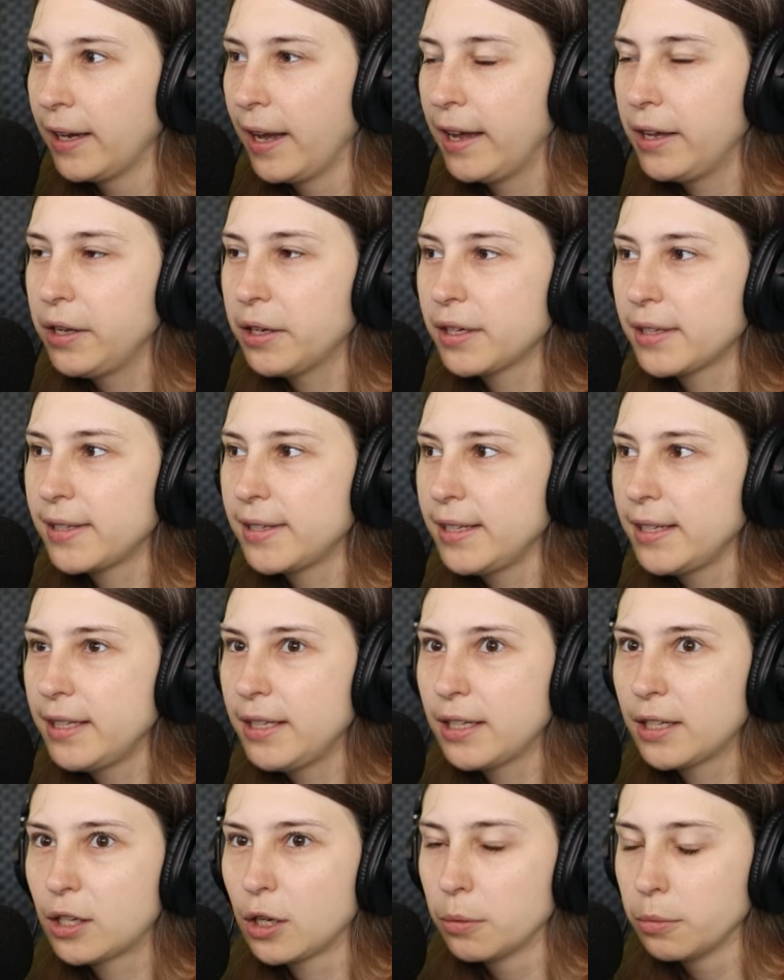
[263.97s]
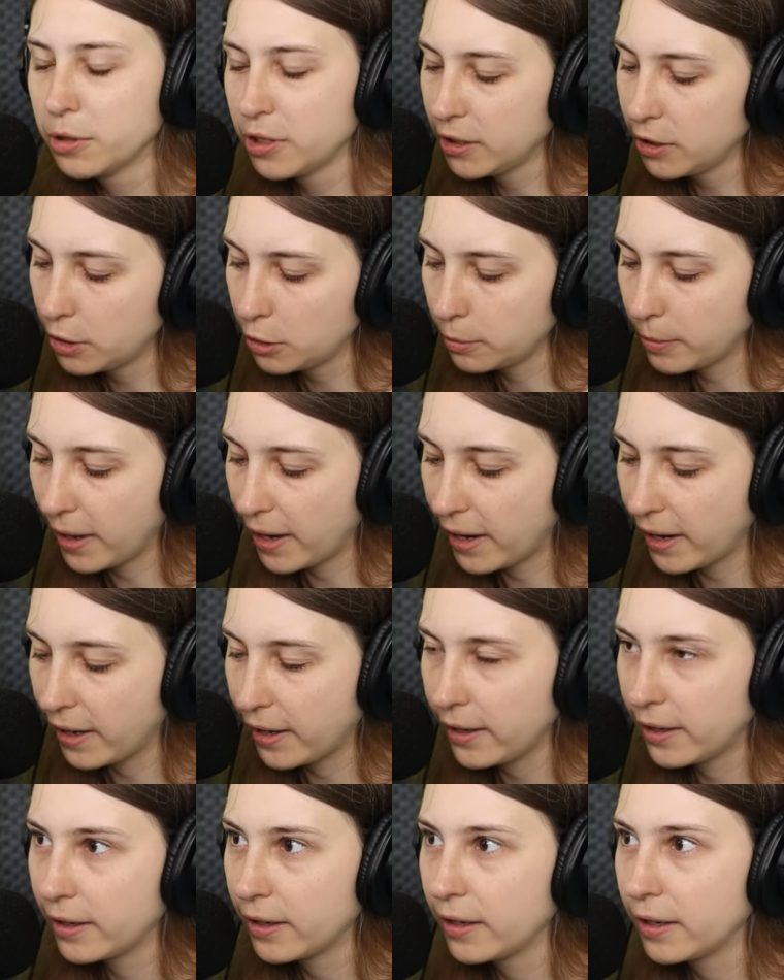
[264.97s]
And you can see it comes into
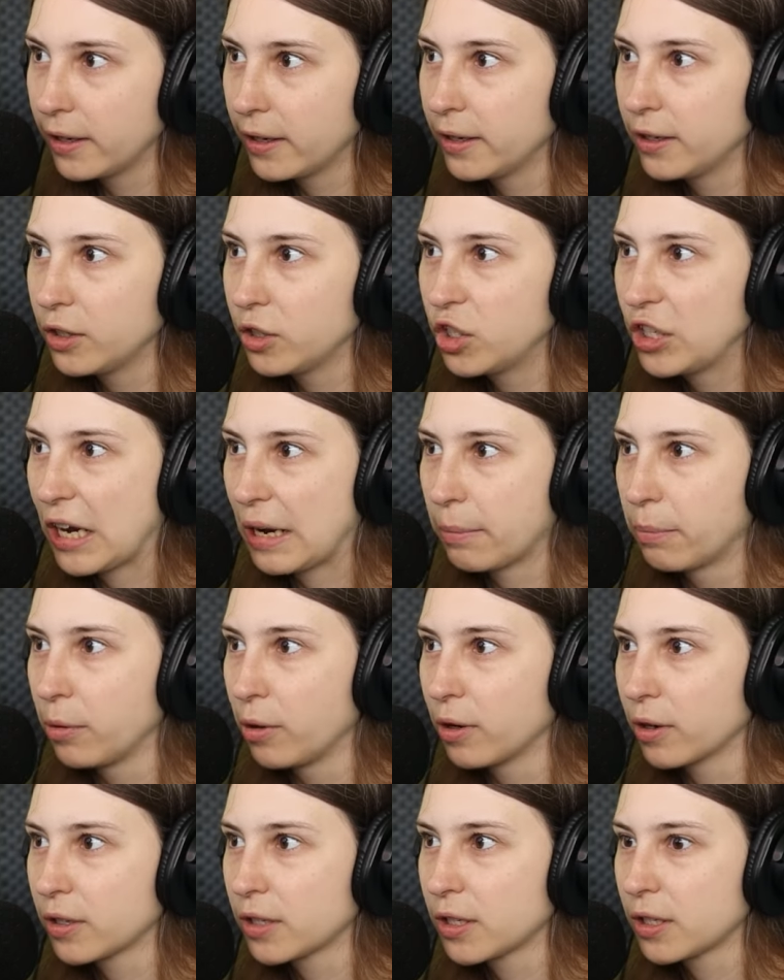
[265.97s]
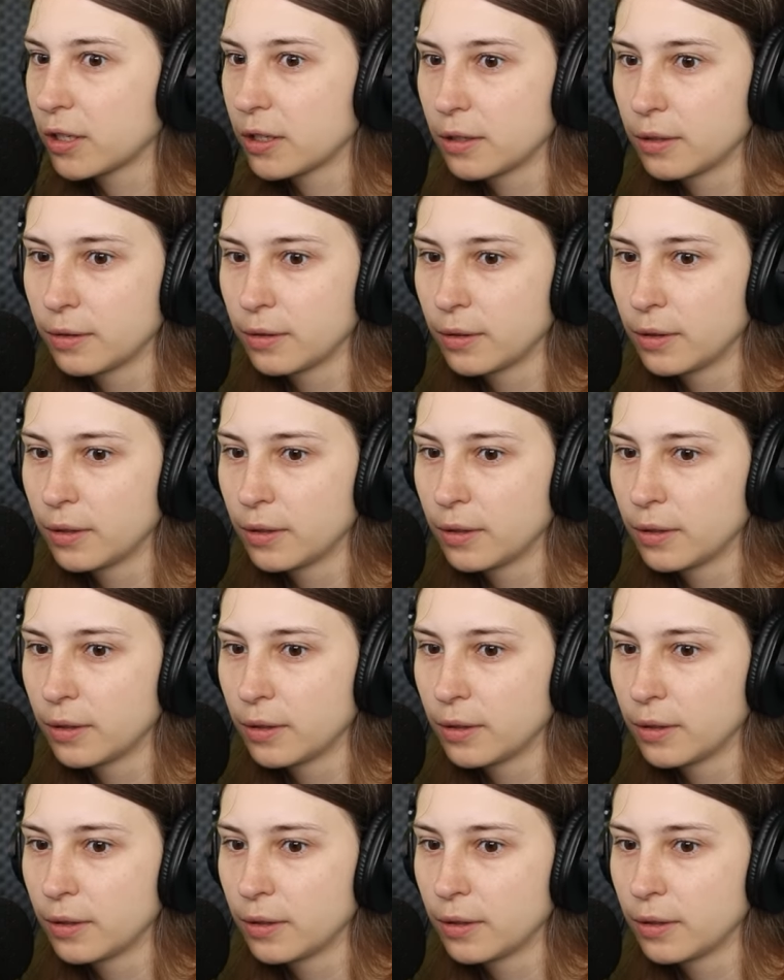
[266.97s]
my chat box.